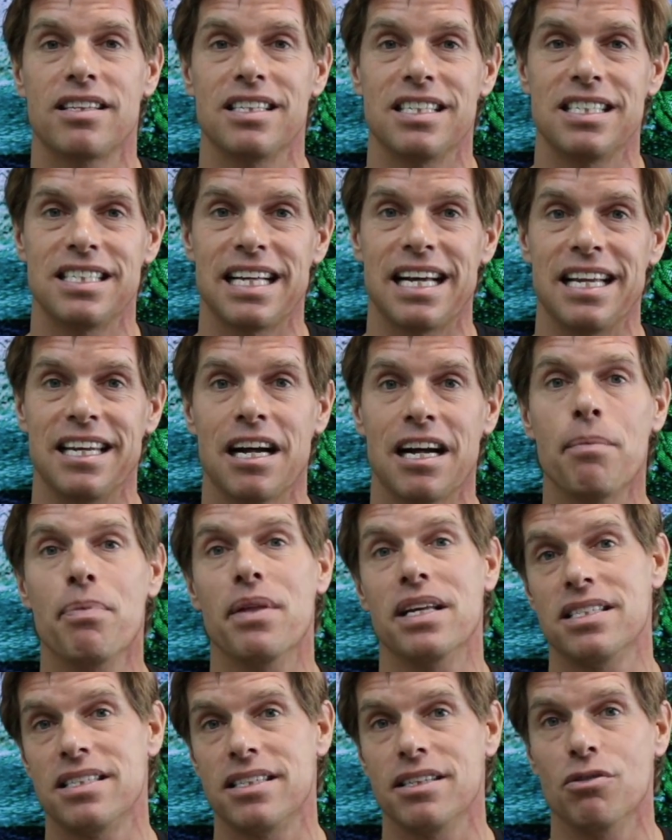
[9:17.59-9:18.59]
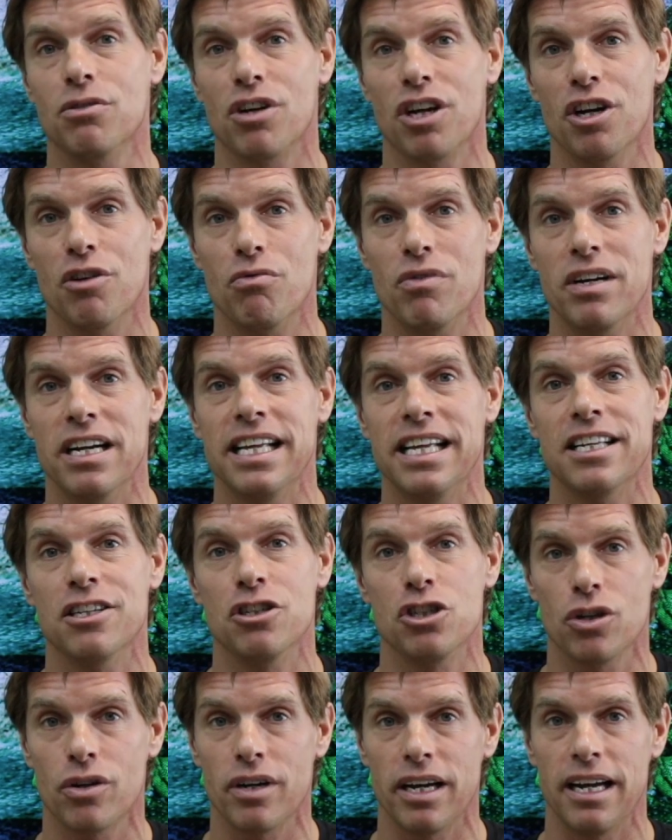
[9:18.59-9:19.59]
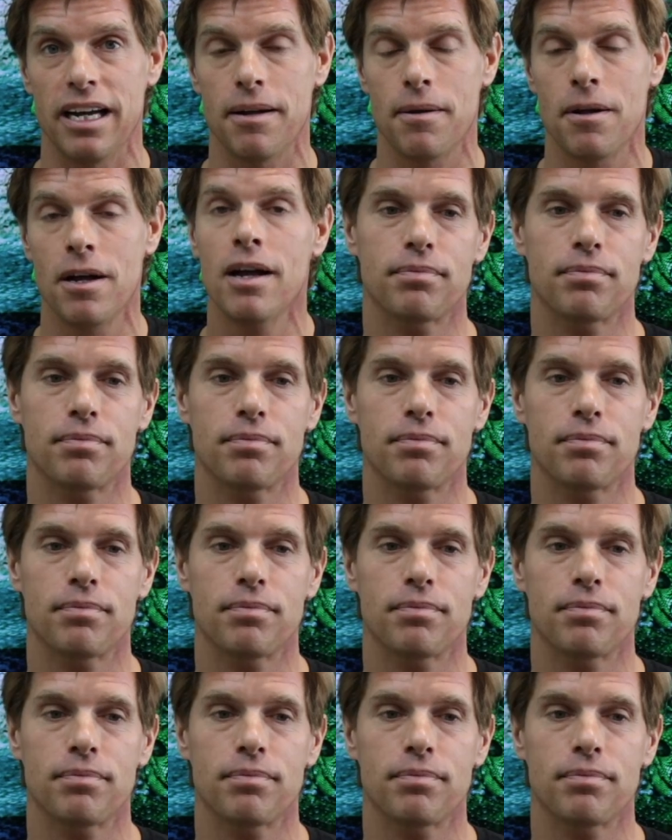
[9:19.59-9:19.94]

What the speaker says: to stand up, they're still going to really enjoy it.